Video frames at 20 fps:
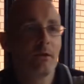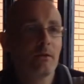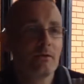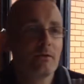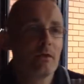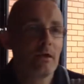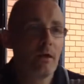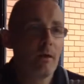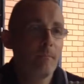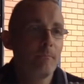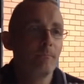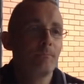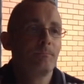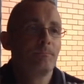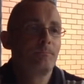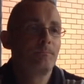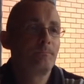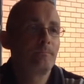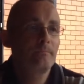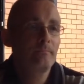But
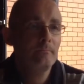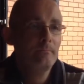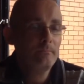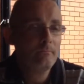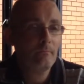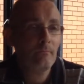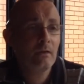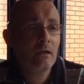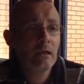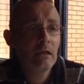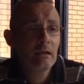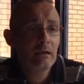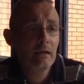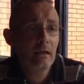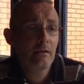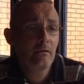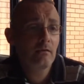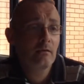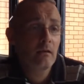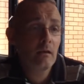
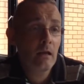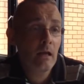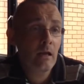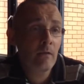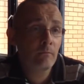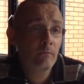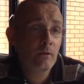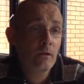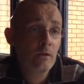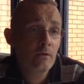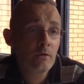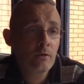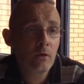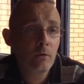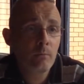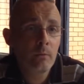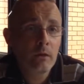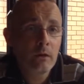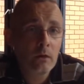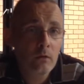yeah, there's
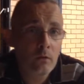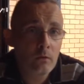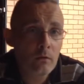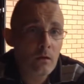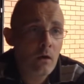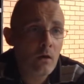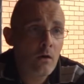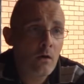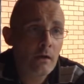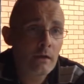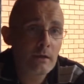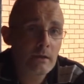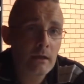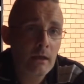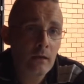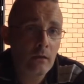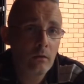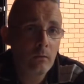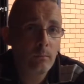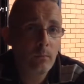so many
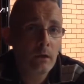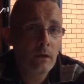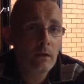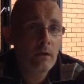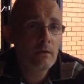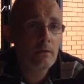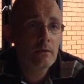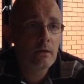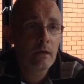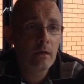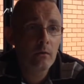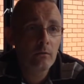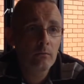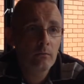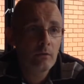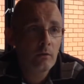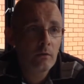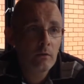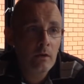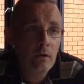high-standard players now.
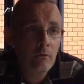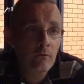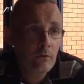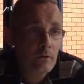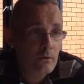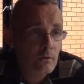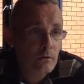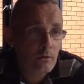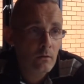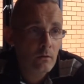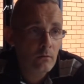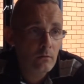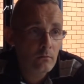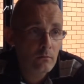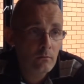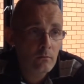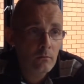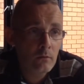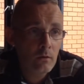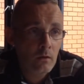There is
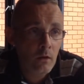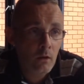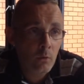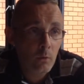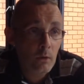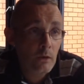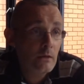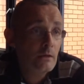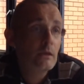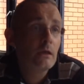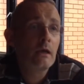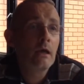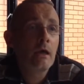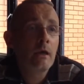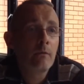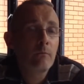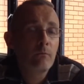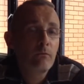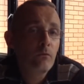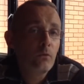no easy
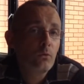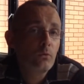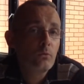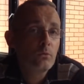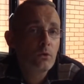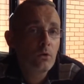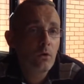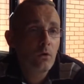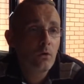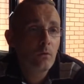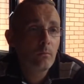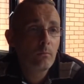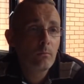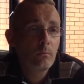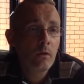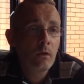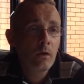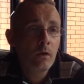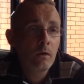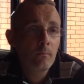game. Full
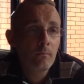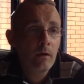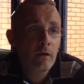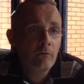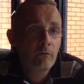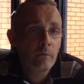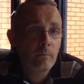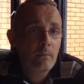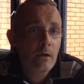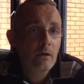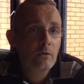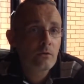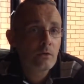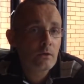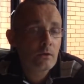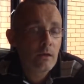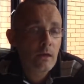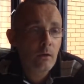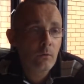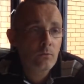stop. Every match
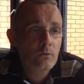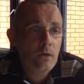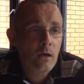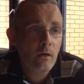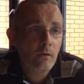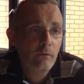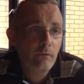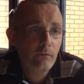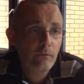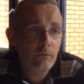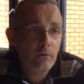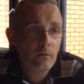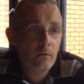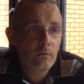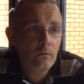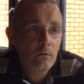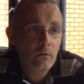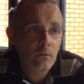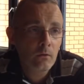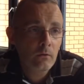is now tough.
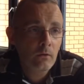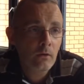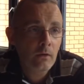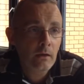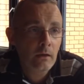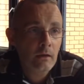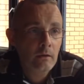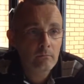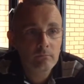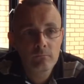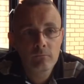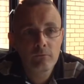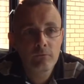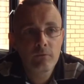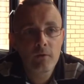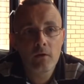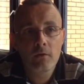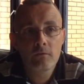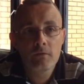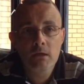Not like
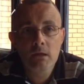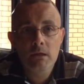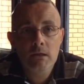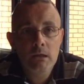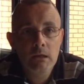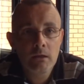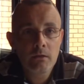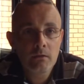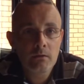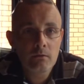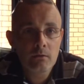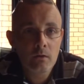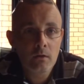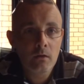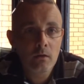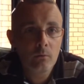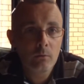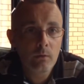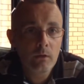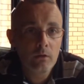5-6 seasons
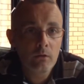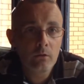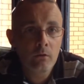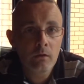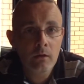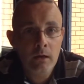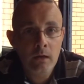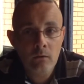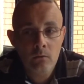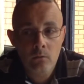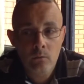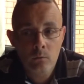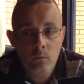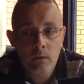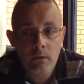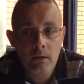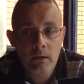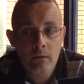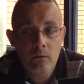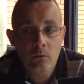ago where you could count on
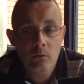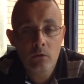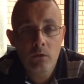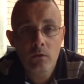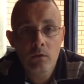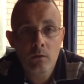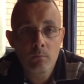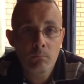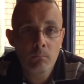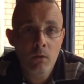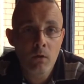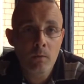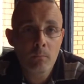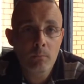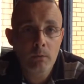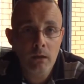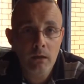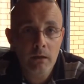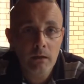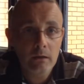one hand who you didn't
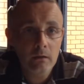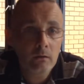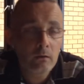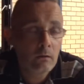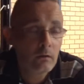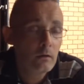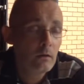mind playing.